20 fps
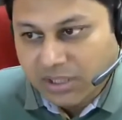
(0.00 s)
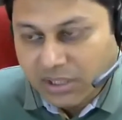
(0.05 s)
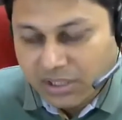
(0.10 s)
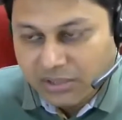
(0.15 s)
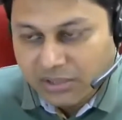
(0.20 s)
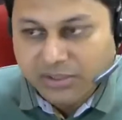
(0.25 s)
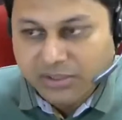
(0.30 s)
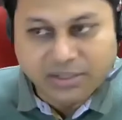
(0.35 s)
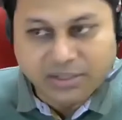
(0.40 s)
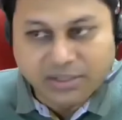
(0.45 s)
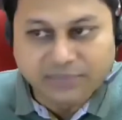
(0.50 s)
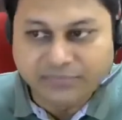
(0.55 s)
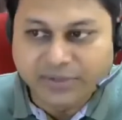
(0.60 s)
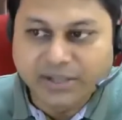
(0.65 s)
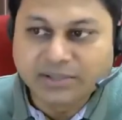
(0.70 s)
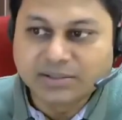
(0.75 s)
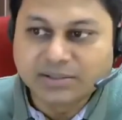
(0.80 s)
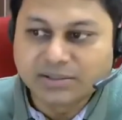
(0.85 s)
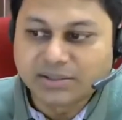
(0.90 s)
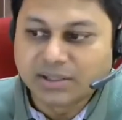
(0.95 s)
third order
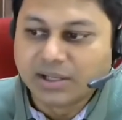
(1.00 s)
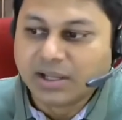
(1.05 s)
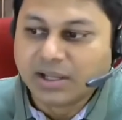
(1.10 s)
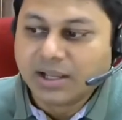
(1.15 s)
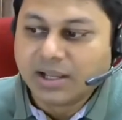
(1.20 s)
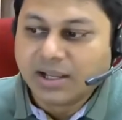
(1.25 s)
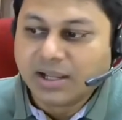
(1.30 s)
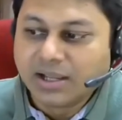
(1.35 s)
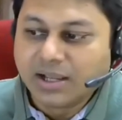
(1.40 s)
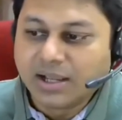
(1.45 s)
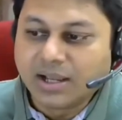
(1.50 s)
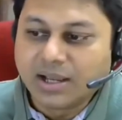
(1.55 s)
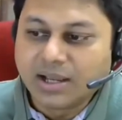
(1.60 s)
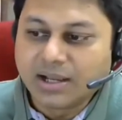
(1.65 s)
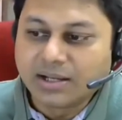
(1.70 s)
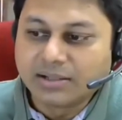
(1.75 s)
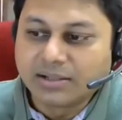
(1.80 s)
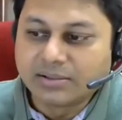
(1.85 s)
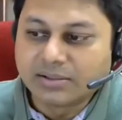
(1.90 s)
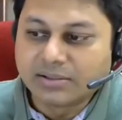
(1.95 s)
effects,
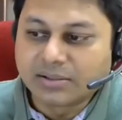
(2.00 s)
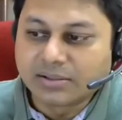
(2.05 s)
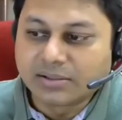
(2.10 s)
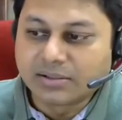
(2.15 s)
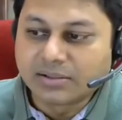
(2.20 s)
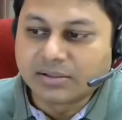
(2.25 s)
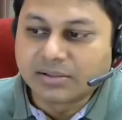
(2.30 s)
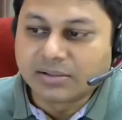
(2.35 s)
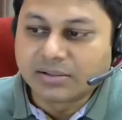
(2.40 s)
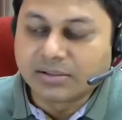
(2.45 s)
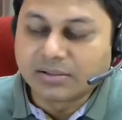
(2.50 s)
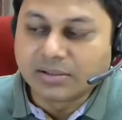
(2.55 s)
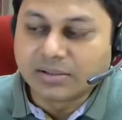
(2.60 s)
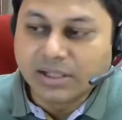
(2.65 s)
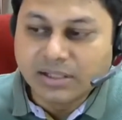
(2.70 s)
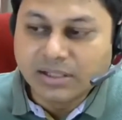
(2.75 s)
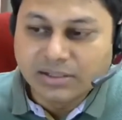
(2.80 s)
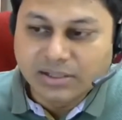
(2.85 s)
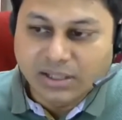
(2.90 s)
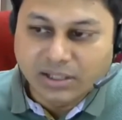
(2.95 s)
and
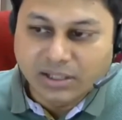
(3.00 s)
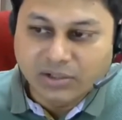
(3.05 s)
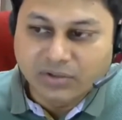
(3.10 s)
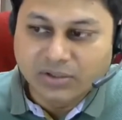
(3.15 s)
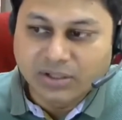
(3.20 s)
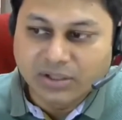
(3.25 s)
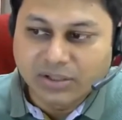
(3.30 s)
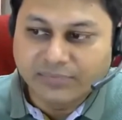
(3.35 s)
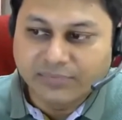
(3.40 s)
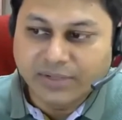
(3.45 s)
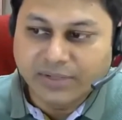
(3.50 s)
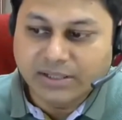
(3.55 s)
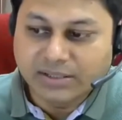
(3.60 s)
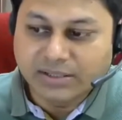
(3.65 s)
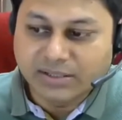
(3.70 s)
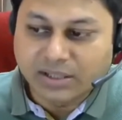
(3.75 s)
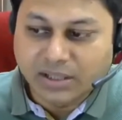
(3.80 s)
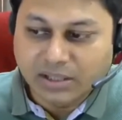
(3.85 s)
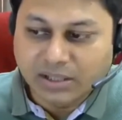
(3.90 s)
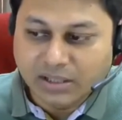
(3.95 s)
in third order
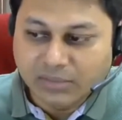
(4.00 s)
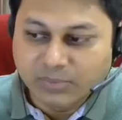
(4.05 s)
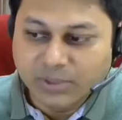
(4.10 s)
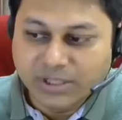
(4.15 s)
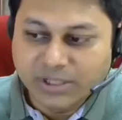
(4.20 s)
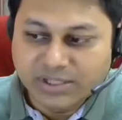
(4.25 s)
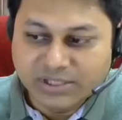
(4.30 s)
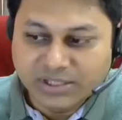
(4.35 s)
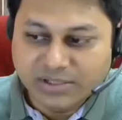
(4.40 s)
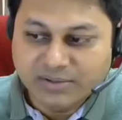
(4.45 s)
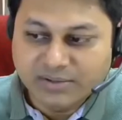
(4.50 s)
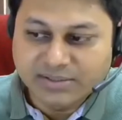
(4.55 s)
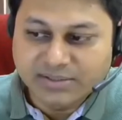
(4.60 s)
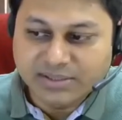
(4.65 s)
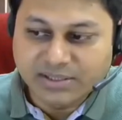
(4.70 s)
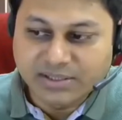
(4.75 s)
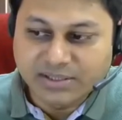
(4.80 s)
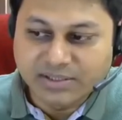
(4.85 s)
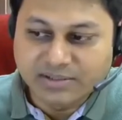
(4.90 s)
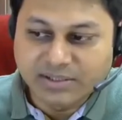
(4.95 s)
effect, third harmonic
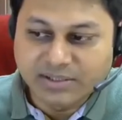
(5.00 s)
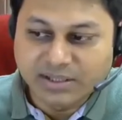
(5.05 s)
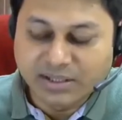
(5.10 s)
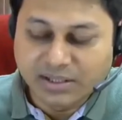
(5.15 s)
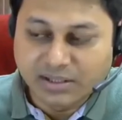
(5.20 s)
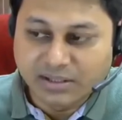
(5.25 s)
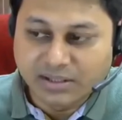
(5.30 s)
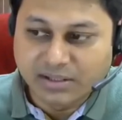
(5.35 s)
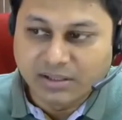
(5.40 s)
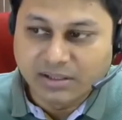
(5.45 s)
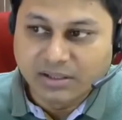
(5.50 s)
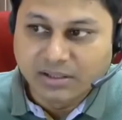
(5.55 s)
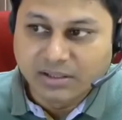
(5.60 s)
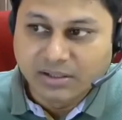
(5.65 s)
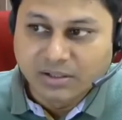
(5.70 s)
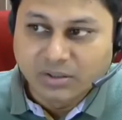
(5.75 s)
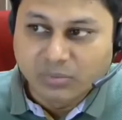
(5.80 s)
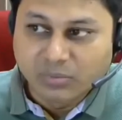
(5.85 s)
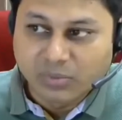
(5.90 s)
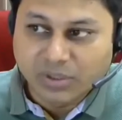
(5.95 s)
generation is
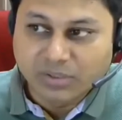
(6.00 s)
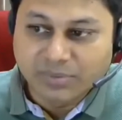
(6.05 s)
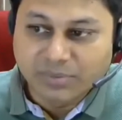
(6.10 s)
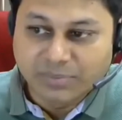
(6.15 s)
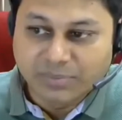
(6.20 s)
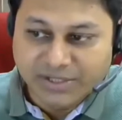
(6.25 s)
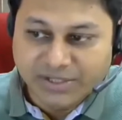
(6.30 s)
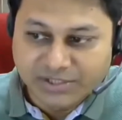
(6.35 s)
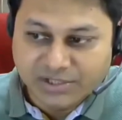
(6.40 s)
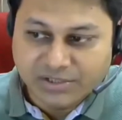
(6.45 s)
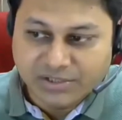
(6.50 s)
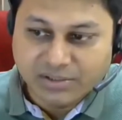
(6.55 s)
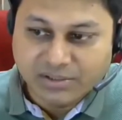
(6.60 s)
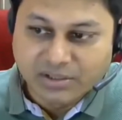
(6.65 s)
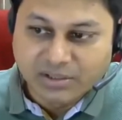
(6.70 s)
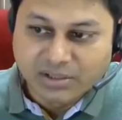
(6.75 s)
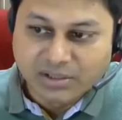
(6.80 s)
one of the major